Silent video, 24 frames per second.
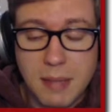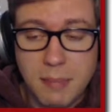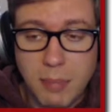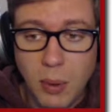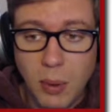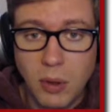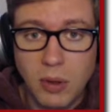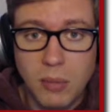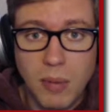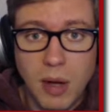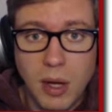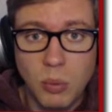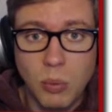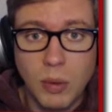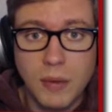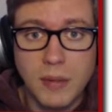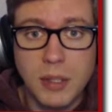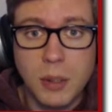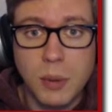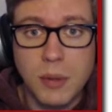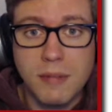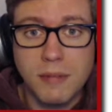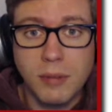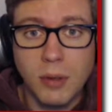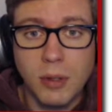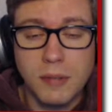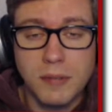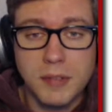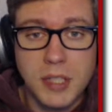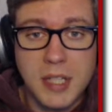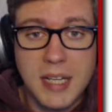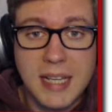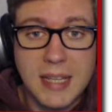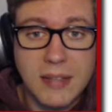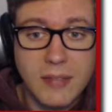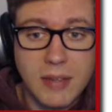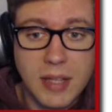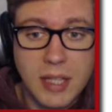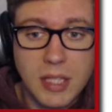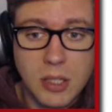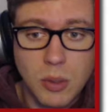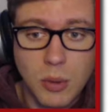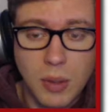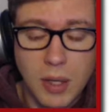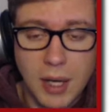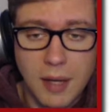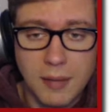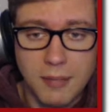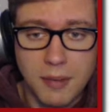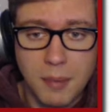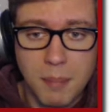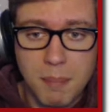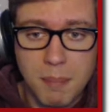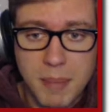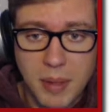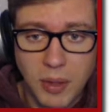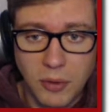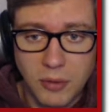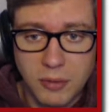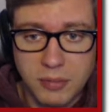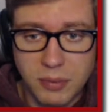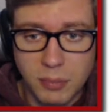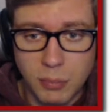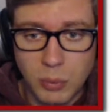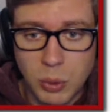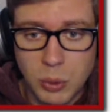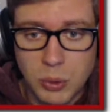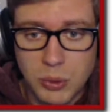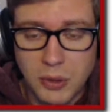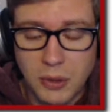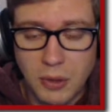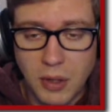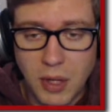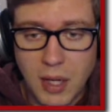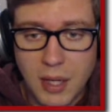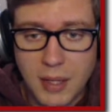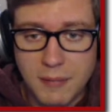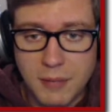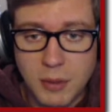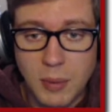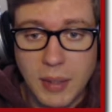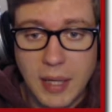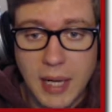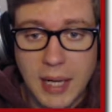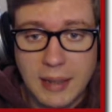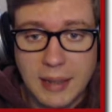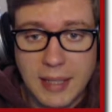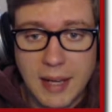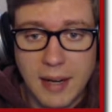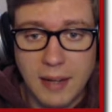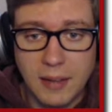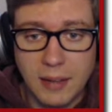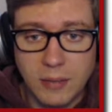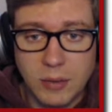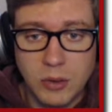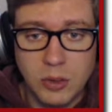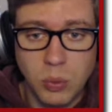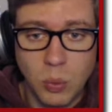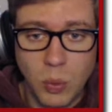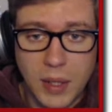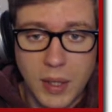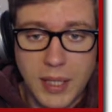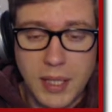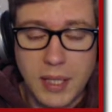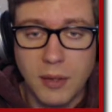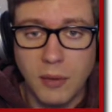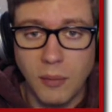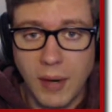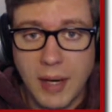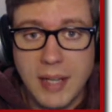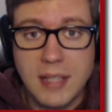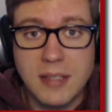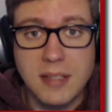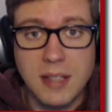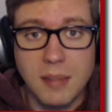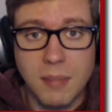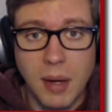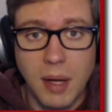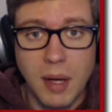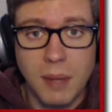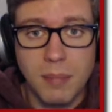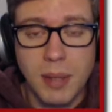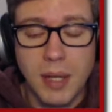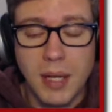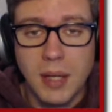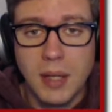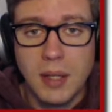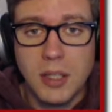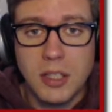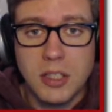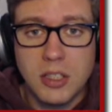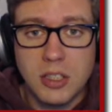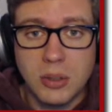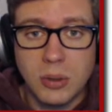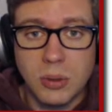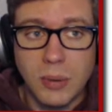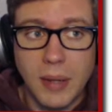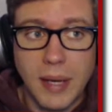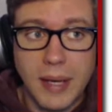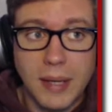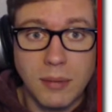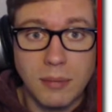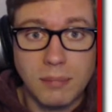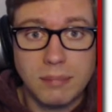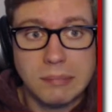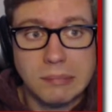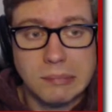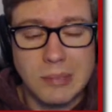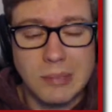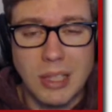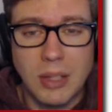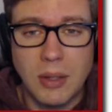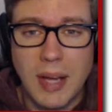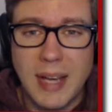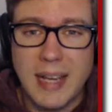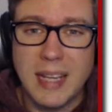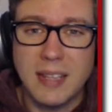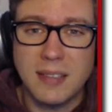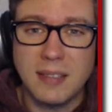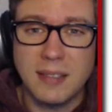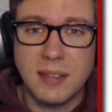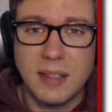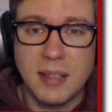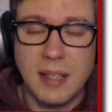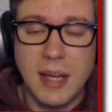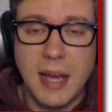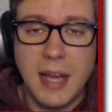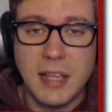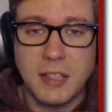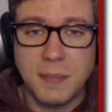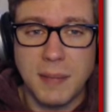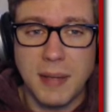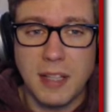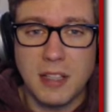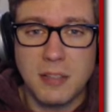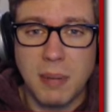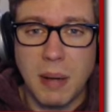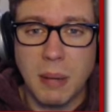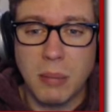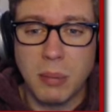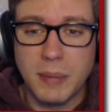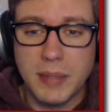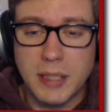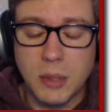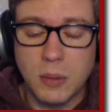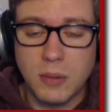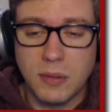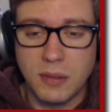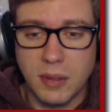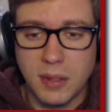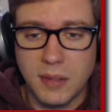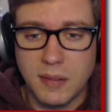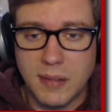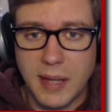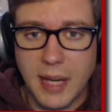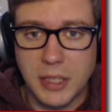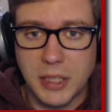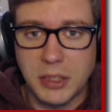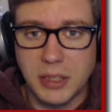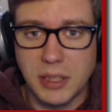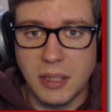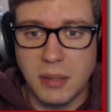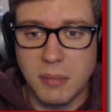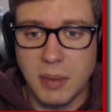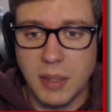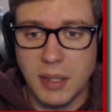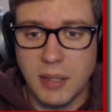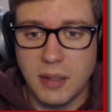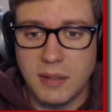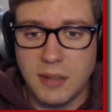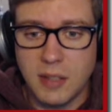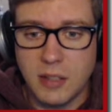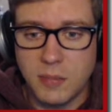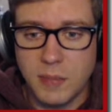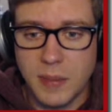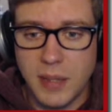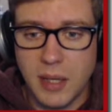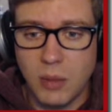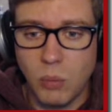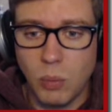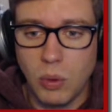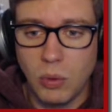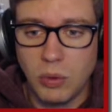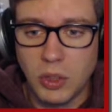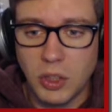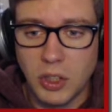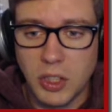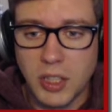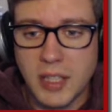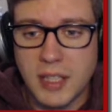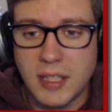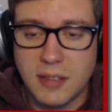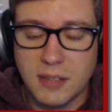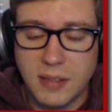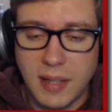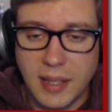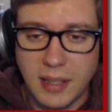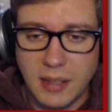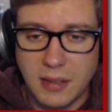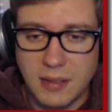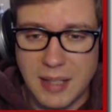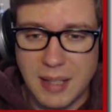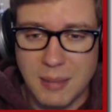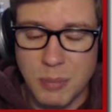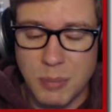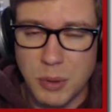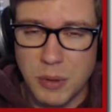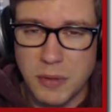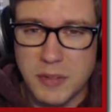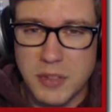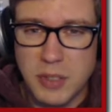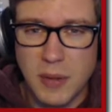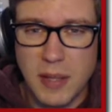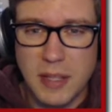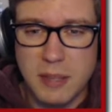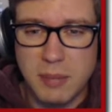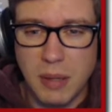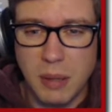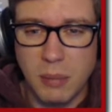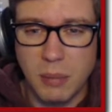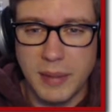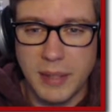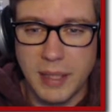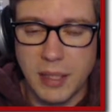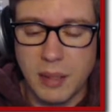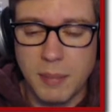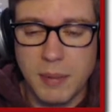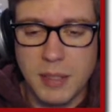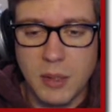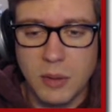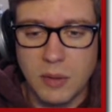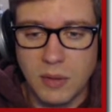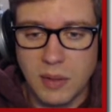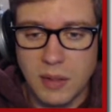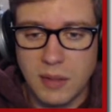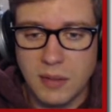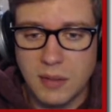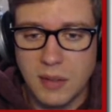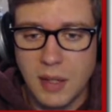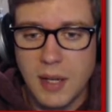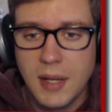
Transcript: Pokemon, whether you evolved an Eevee that you got from Bill from Goldenrod, if you got that at level 20 and raised him up to a... Well, I guess Espeon's probably useless, actually, because Espeon won't learn any Psychic-type moves, so that's probably going to be useless.